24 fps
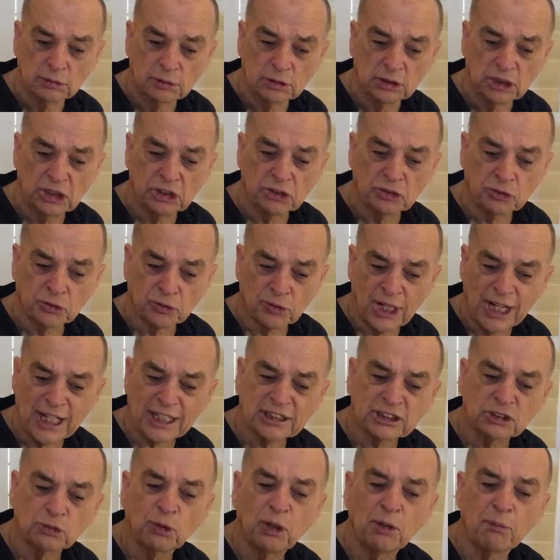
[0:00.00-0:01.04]
It
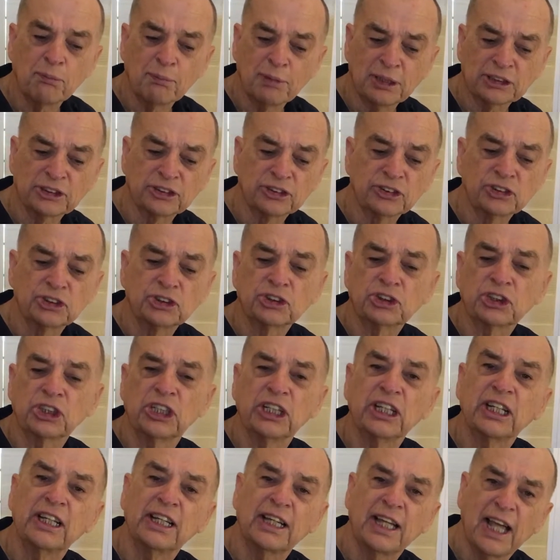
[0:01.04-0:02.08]
directs what muscles you're going
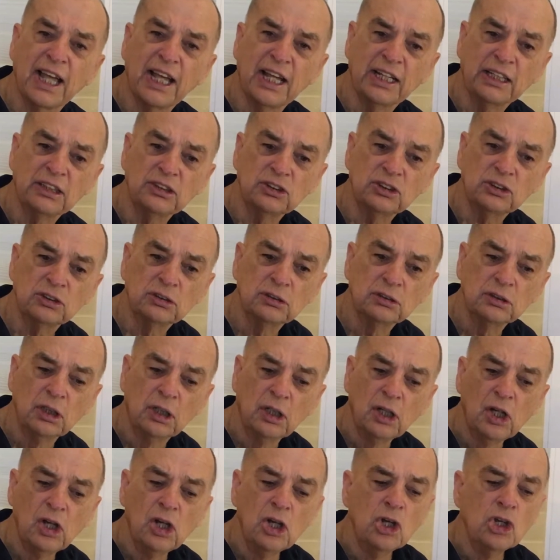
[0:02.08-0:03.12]
to engage.
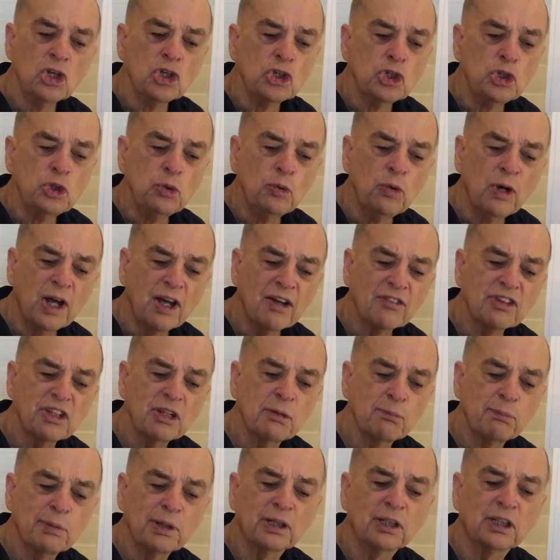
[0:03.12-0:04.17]
You have the
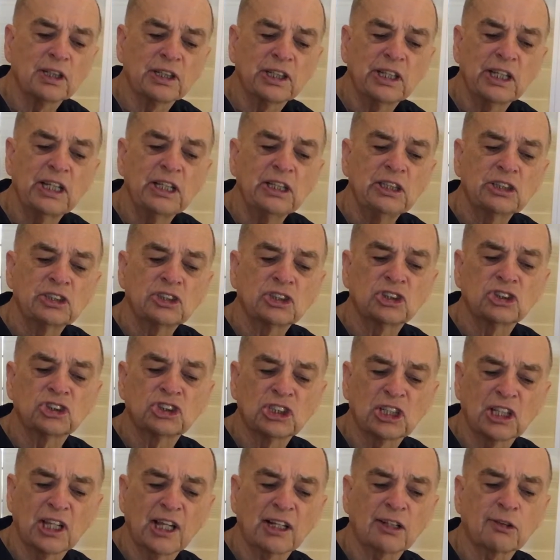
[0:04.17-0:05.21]
ability to
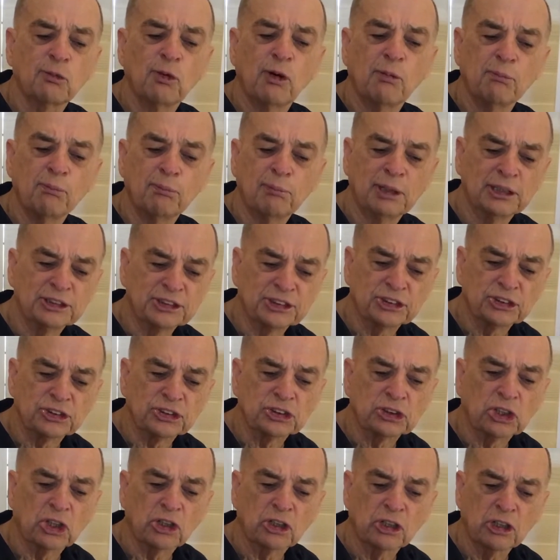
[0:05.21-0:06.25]
select what
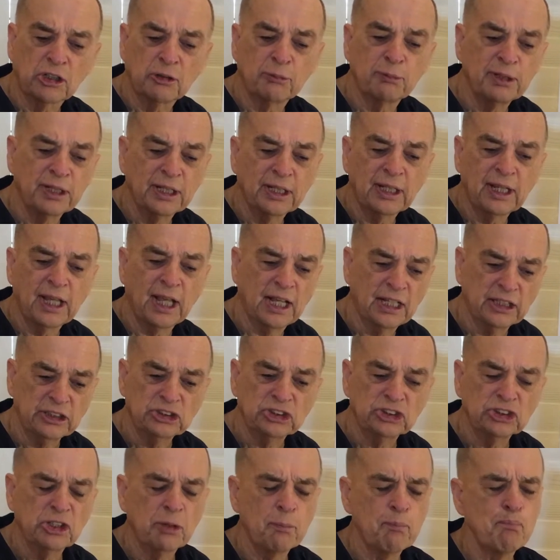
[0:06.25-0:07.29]
muscles are going to be
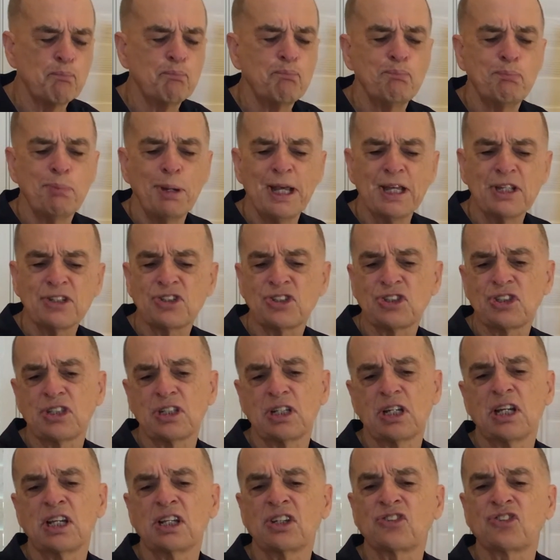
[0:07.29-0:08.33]
engaged. The best
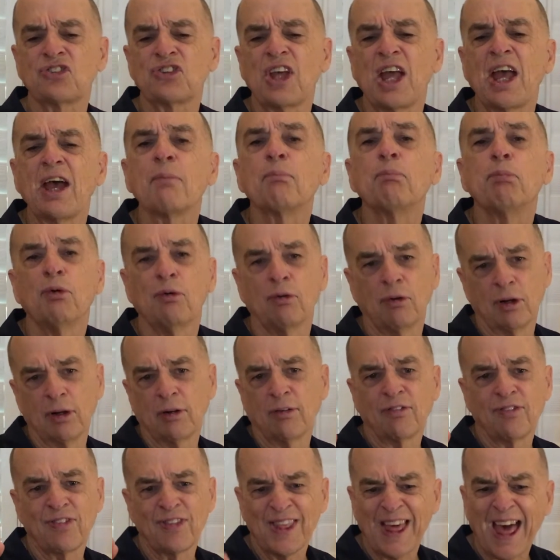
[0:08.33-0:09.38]
example
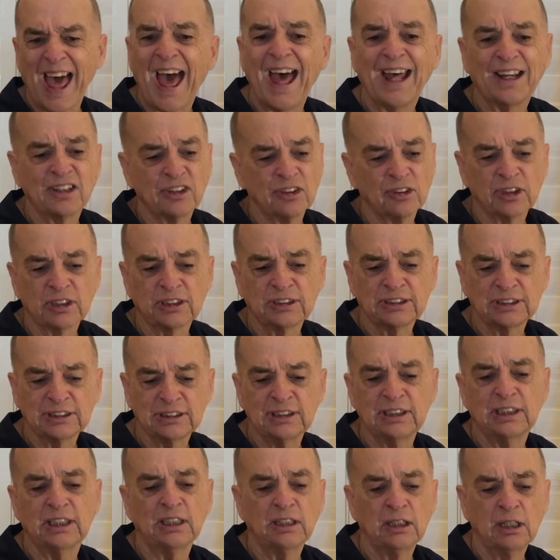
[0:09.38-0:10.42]
of that you can
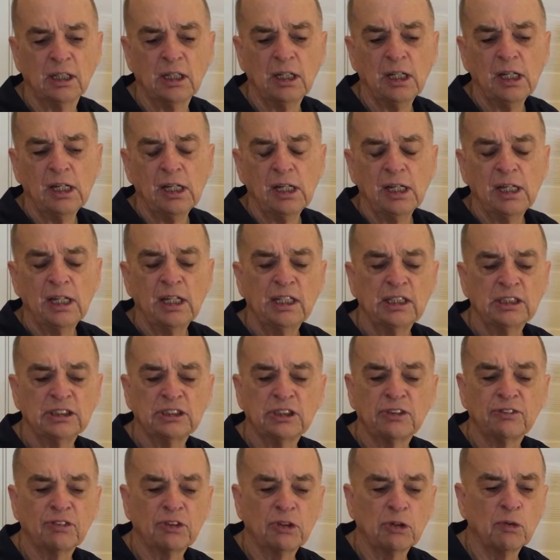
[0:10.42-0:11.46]
see is
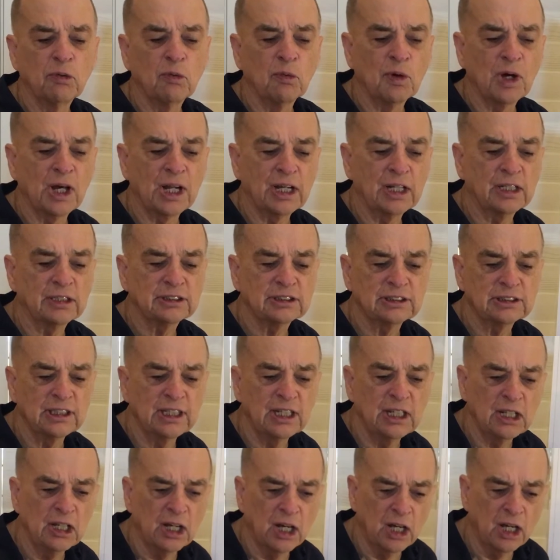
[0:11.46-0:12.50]
if you want to
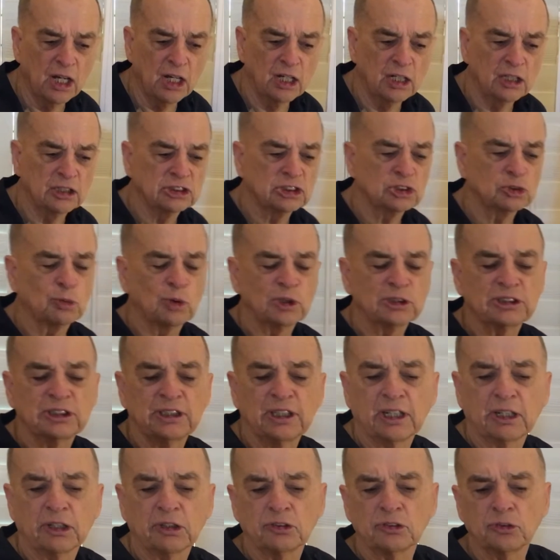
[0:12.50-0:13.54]
see
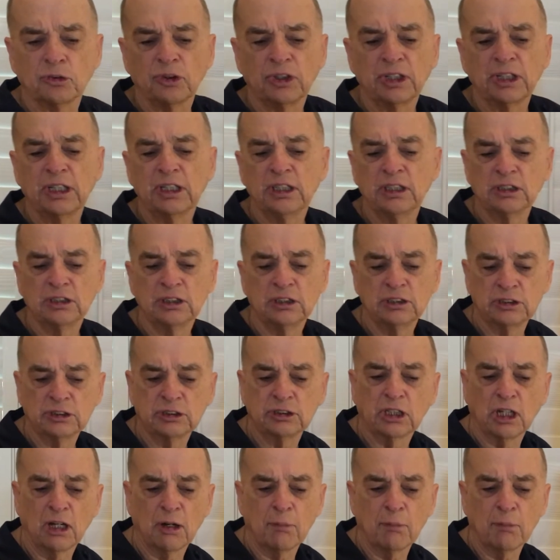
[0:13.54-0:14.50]
Schwarzenegger doing his